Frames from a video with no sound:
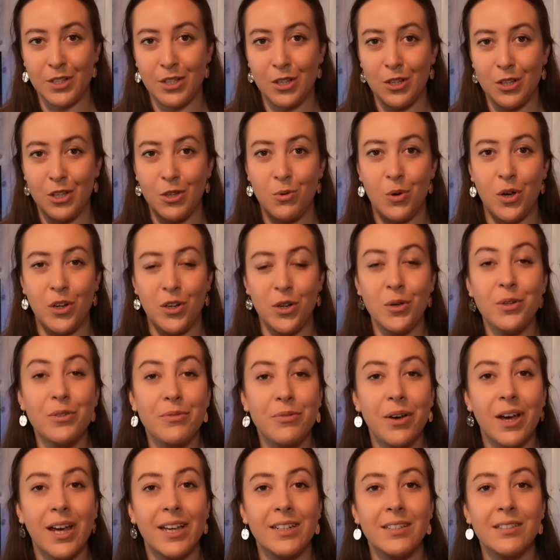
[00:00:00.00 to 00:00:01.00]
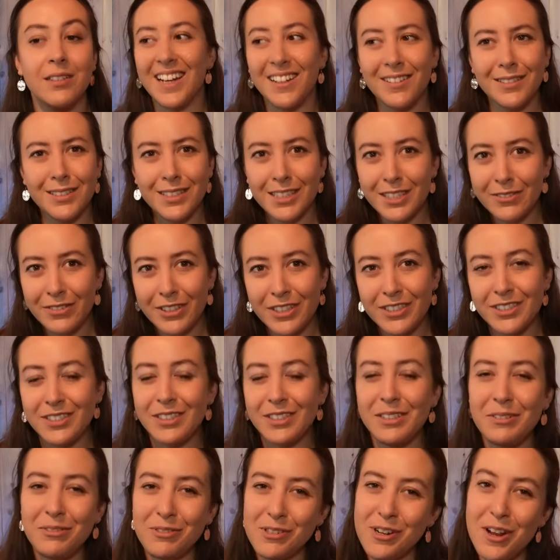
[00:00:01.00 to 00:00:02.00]
so you are notified. And I'll see you very
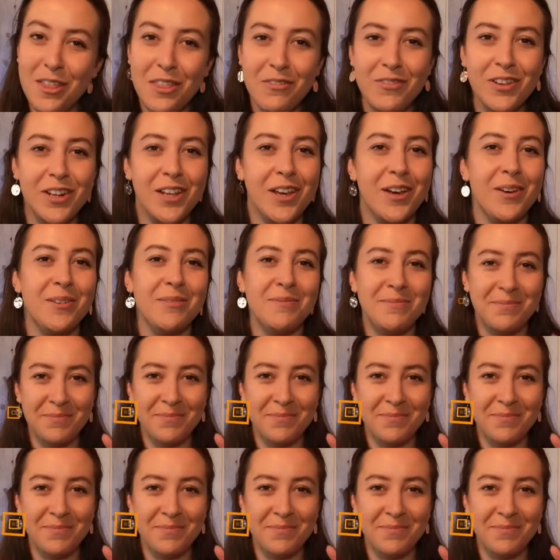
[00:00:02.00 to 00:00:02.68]
soon for another video.